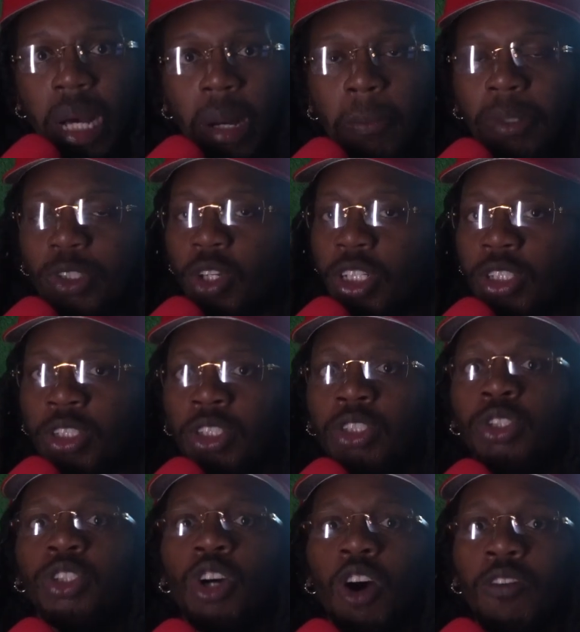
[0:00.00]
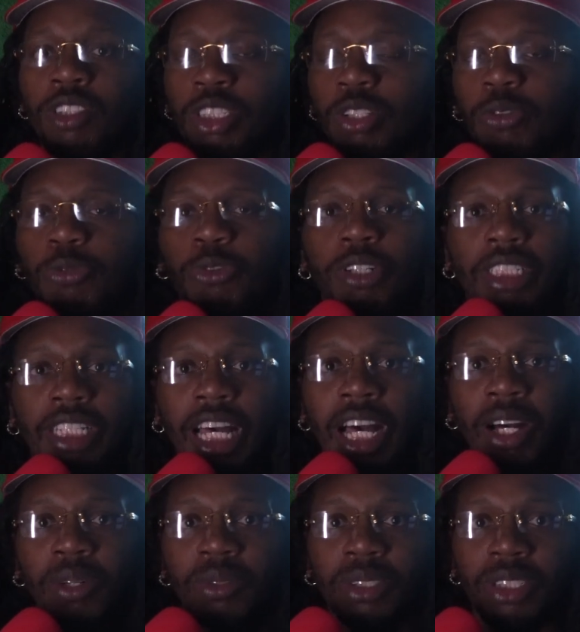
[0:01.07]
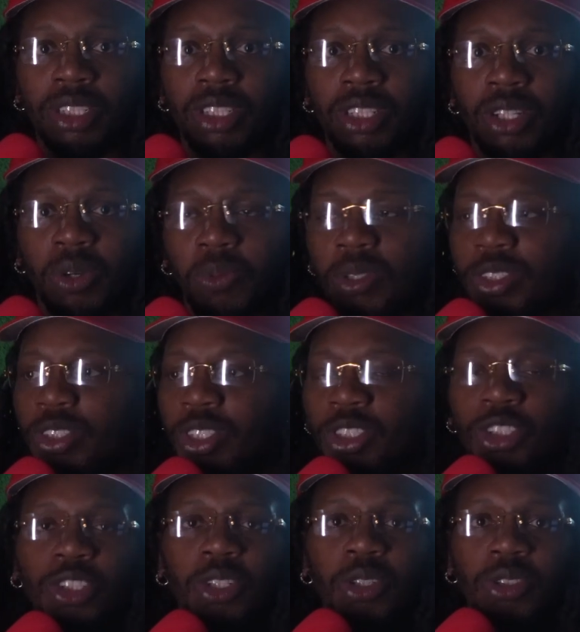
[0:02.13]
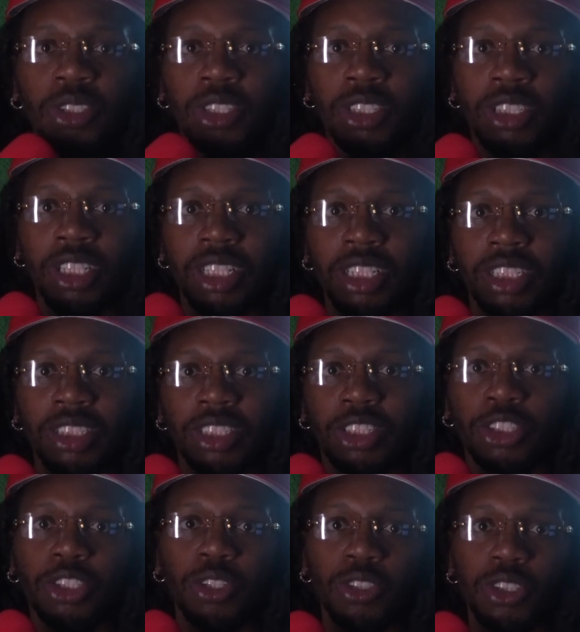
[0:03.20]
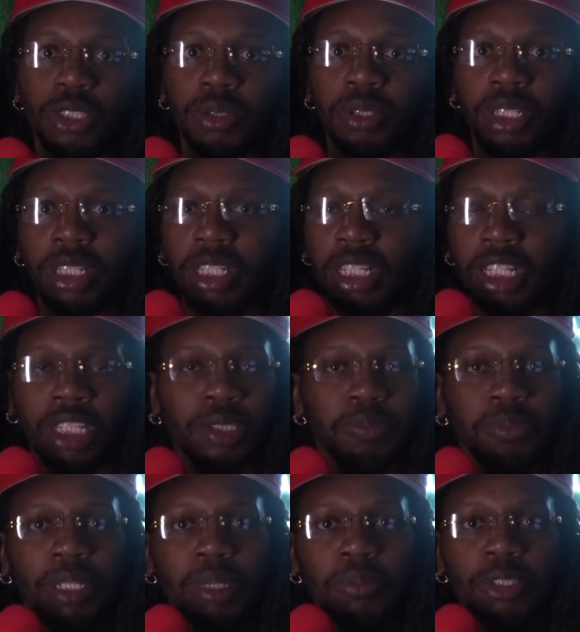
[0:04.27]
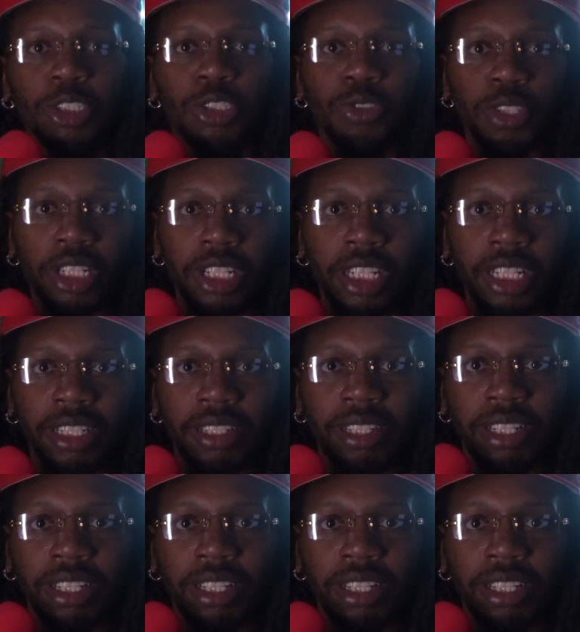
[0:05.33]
But you go over to your friend's house with your children. The children is being mistreated.